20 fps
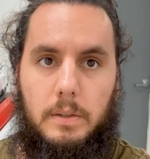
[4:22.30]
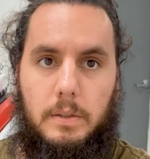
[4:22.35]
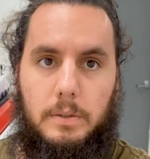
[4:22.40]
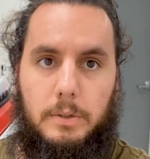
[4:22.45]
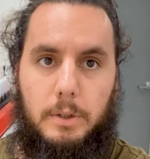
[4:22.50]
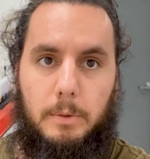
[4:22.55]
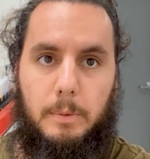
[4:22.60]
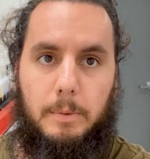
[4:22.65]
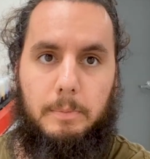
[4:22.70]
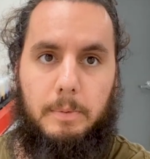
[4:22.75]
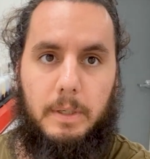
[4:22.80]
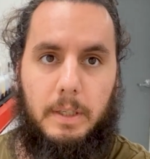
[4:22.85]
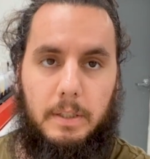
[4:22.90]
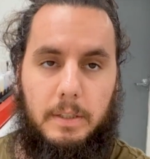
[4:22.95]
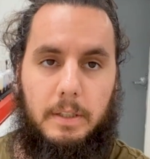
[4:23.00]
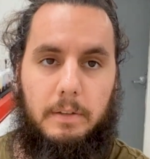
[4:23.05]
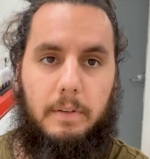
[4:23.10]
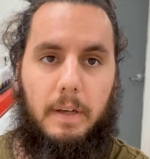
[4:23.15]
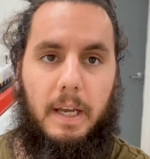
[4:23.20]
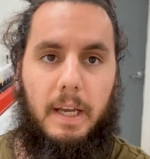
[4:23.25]
Super
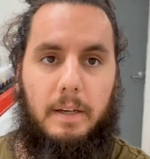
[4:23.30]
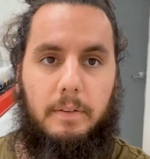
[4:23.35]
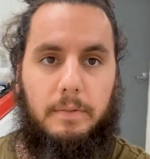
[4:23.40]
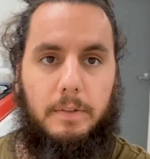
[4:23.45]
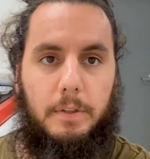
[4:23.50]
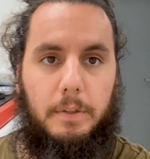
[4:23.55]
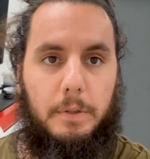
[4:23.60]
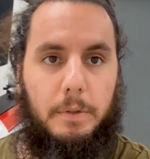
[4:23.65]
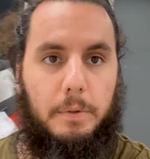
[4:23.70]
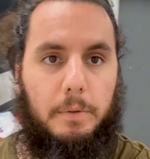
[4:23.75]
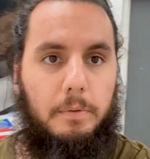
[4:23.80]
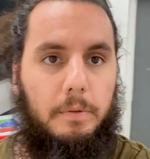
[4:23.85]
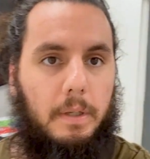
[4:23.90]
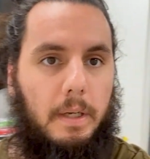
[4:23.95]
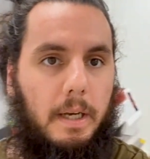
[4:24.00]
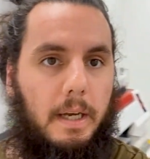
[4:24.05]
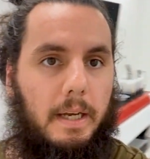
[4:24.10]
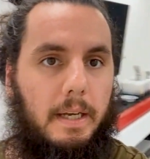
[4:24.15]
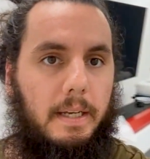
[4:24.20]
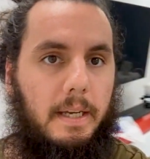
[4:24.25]
productive afternoon.
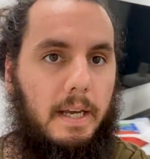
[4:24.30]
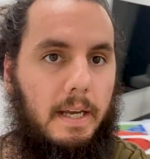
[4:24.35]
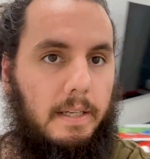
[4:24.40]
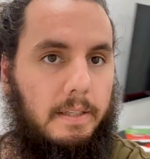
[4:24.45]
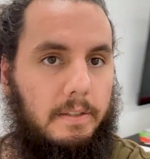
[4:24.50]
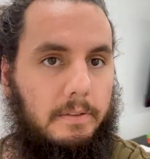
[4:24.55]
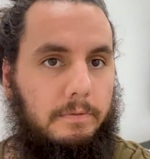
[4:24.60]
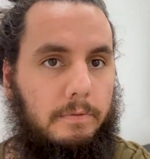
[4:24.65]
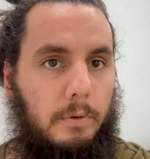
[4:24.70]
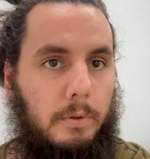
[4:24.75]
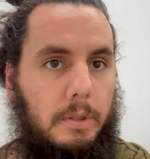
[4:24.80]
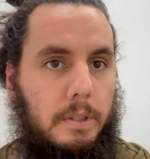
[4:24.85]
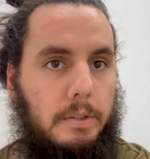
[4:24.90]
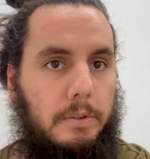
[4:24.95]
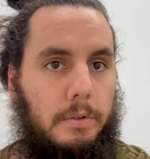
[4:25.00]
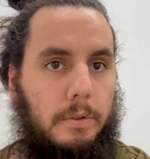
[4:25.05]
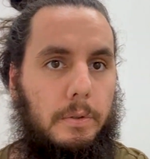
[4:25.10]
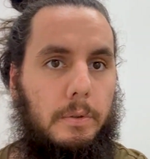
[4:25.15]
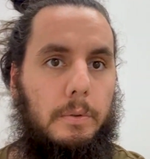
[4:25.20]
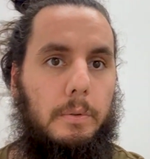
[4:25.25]
I got
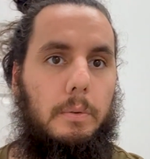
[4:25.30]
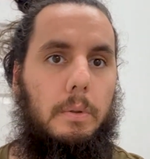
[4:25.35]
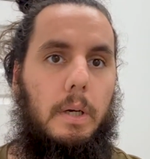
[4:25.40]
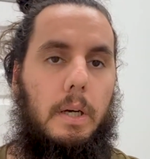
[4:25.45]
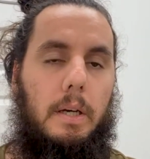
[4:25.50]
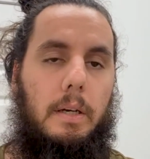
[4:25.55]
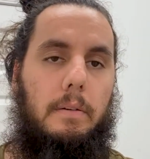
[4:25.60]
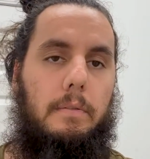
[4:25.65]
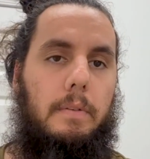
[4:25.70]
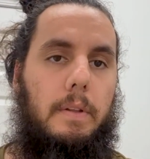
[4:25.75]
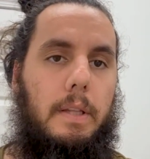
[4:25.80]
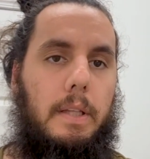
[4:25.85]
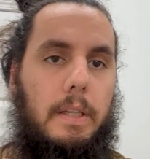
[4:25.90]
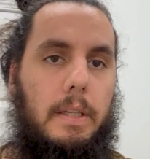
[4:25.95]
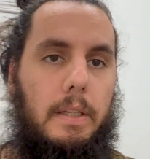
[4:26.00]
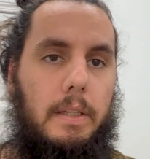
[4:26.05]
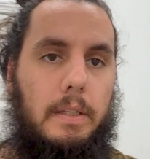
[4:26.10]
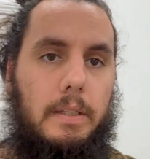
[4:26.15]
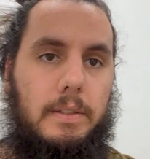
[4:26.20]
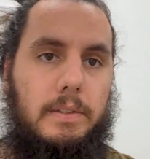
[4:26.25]
42 of
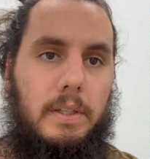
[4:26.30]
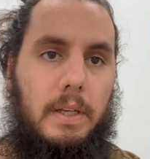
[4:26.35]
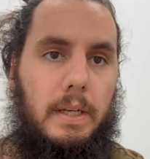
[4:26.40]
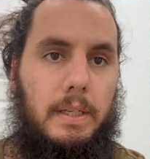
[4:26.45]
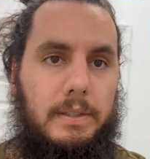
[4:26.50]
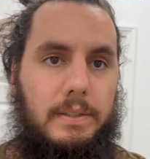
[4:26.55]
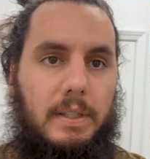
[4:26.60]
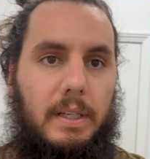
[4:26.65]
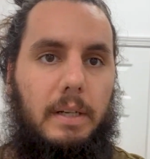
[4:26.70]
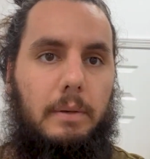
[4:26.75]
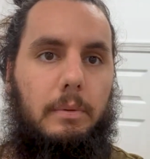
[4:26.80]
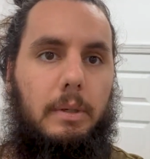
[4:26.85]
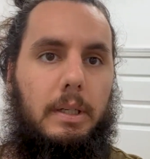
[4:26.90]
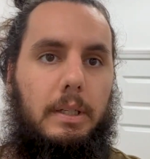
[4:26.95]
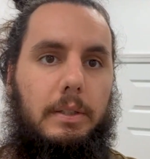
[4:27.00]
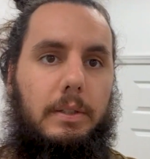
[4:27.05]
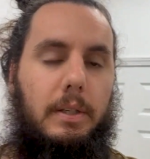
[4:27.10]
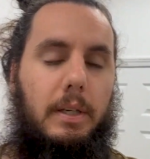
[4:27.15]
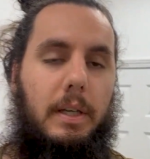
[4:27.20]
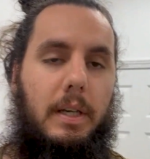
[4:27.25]
the designs that I
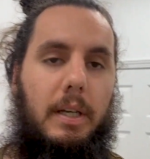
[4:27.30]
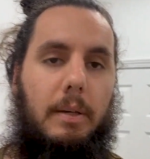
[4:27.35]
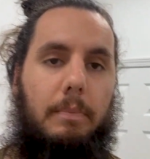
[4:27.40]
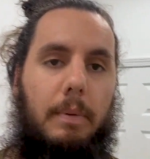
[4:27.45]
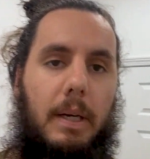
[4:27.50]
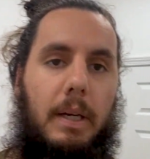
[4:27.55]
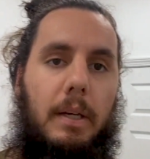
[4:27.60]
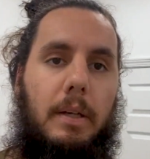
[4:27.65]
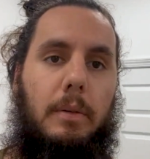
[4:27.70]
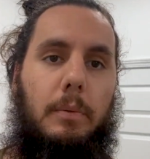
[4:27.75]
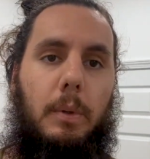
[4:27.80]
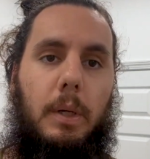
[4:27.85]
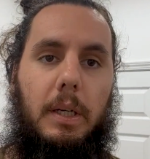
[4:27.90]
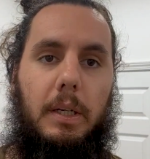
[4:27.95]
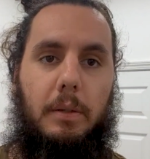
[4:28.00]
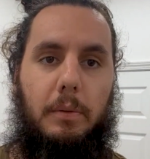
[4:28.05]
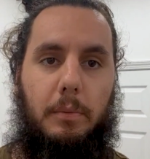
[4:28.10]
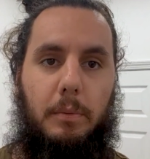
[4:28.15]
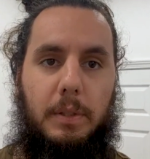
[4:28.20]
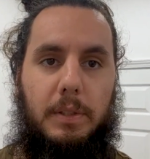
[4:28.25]
wanted to get up on
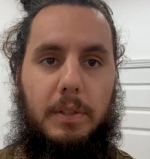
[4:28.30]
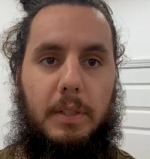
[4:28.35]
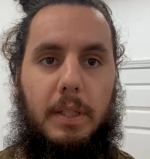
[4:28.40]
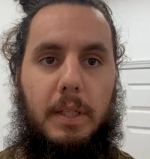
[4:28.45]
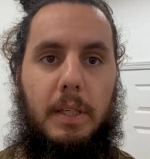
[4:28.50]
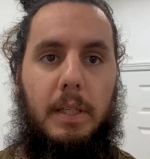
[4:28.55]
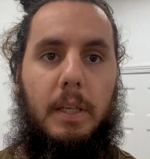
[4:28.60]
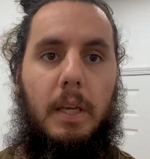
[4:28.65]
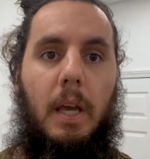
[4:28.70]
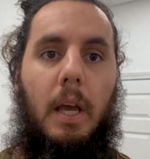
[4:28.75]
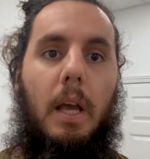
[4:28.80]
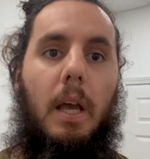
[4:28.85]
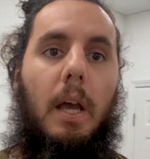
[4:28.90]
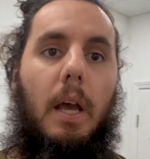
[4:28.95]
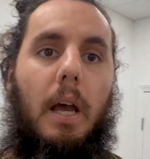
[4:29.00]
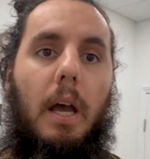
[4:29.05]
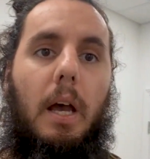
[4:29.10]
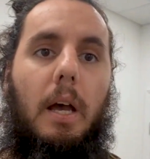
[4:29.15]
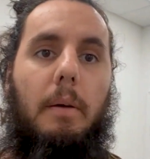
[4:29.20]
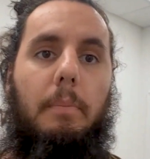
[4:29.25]
Wine and Whiskey
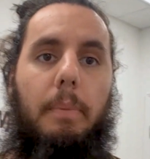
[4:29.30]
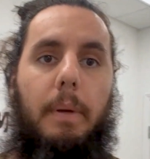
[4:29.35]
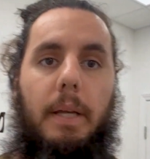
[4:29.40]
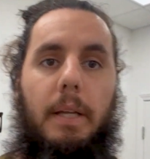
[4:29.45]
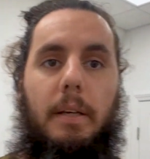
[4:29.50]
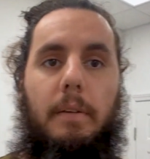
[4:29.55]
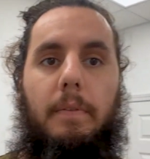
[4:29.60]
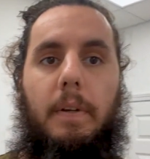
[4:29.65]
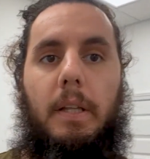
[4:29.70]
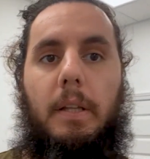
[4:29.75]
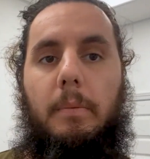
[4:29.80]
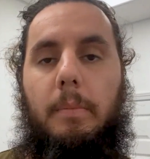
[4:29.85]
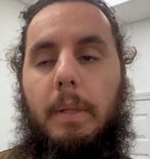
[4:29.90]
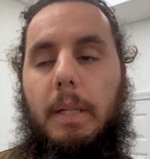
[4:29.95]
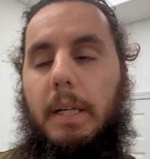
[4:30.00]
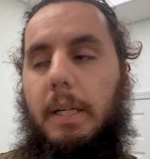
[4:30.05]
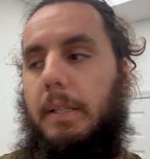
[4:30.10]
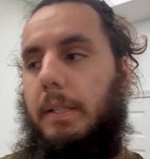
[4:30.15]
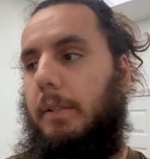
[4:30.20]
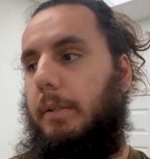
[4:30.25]
up and available
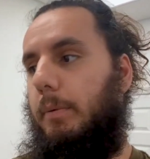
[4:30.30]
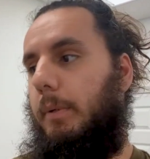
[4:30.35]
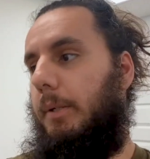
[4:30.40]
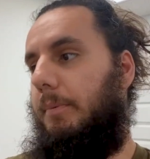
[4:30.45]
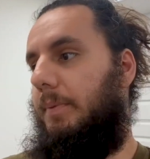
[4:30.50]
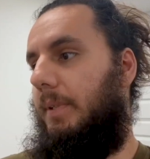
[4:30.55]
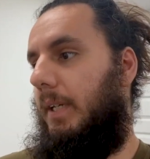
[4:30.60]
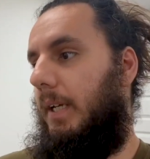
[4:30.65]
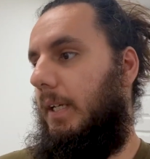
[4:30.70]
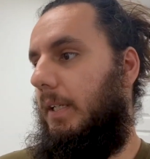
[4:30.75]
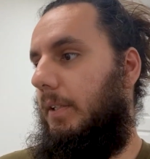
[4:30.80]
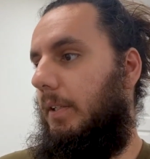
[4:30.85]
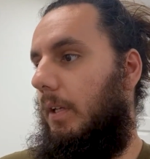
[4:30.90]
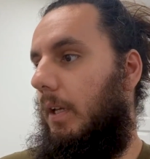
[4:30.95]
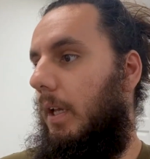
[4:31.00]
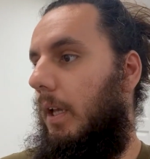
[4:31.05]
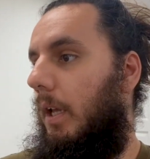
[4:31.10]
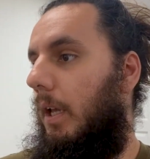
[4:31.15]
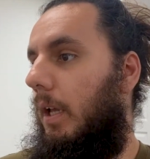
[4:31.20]
on the website.